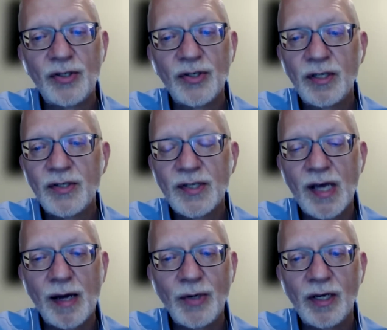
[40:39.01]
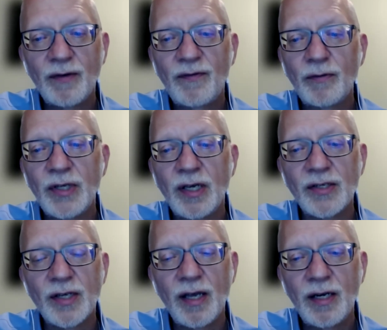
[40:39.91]
just insomnia from the
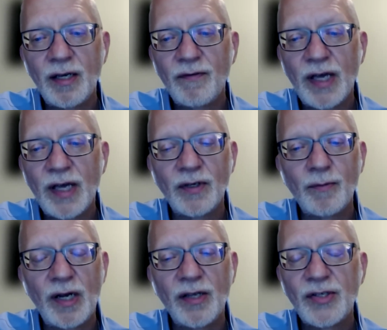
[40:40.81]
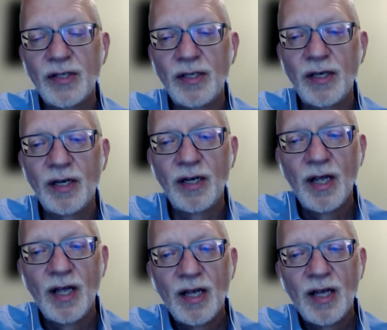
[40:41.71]
anxiety of having myasthenia.